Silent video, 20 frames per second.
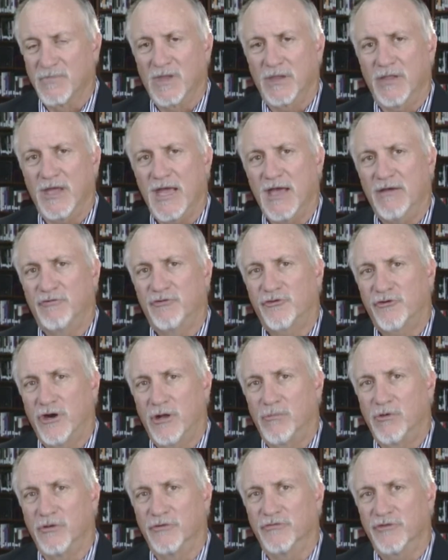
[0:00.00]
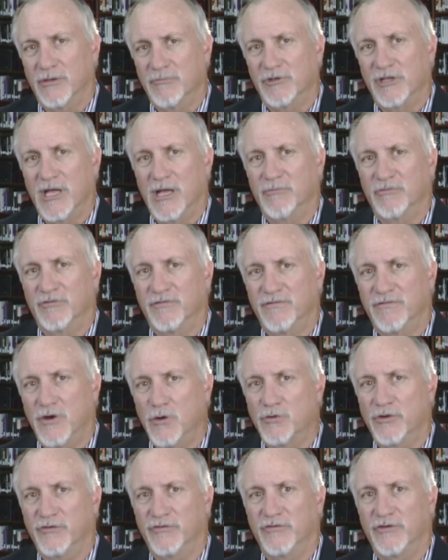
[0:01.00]
they have trouble sometimes
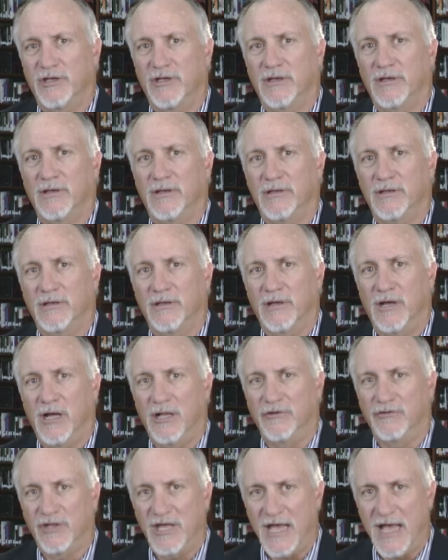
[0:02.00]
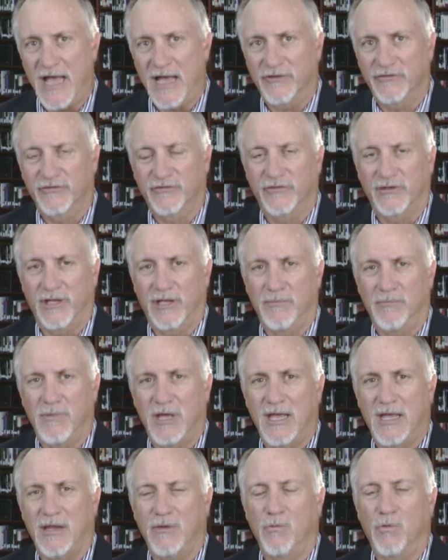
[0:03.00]
focusing on tasks and
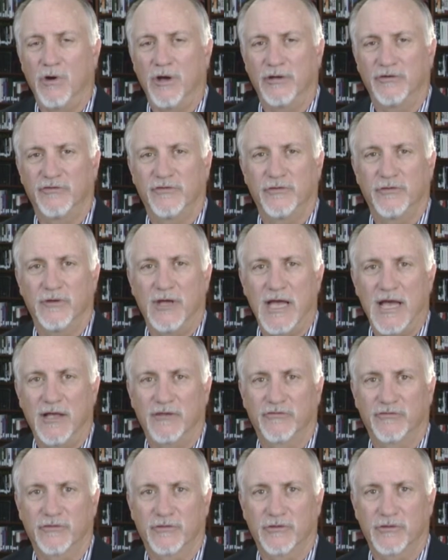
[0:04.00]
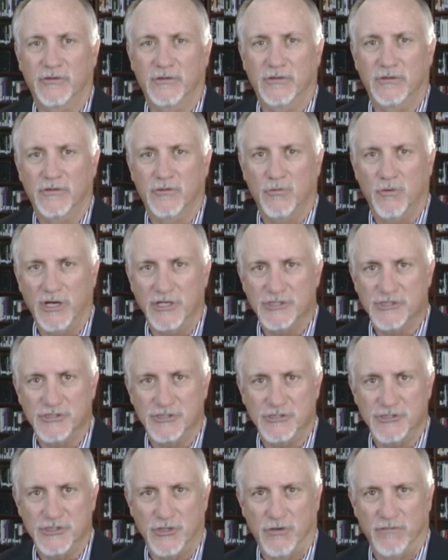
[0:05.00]
may want to ask
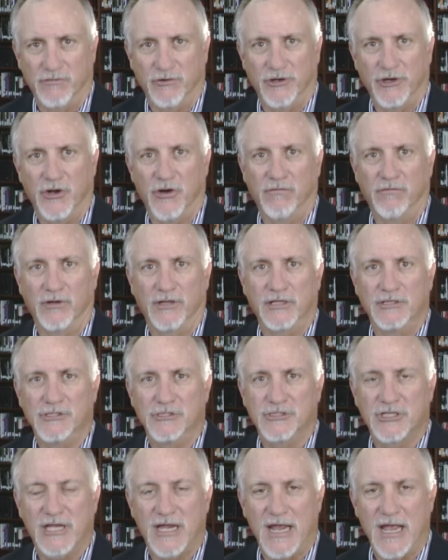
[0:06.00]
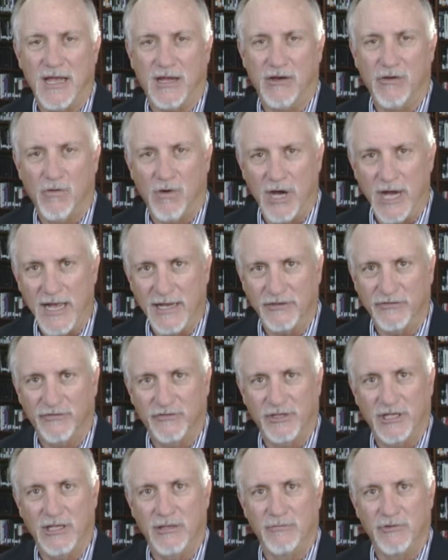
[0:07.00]
questions over and over. They just can't quite
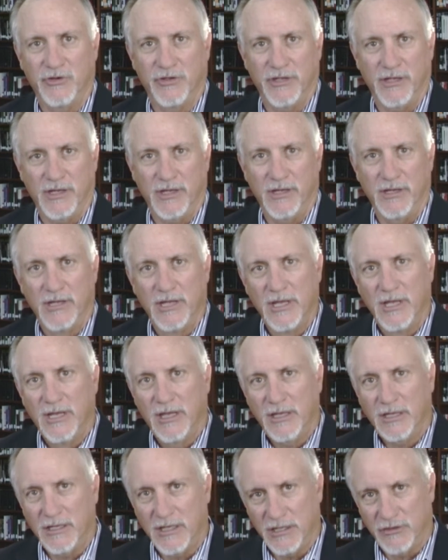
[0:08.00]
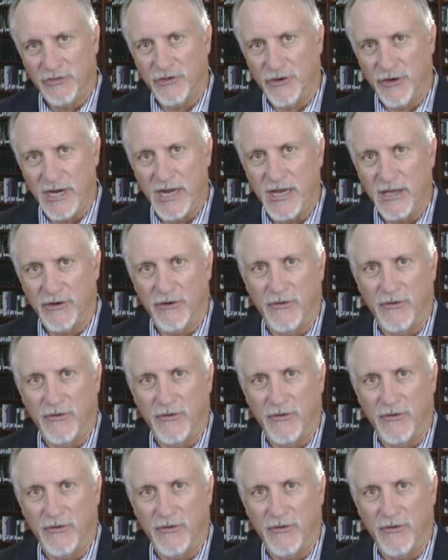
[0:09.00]
seem to get their head